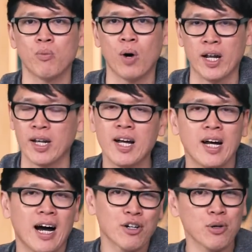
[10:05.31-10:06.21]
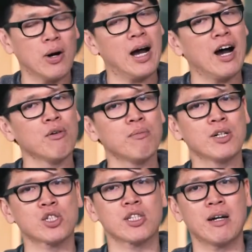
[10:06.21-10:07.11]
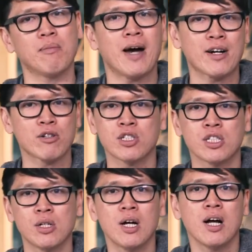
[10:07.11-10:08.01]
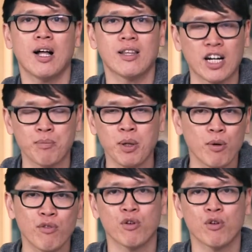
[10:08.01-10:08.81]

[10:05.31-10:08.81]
I don't know how much of that matters to a lot of people.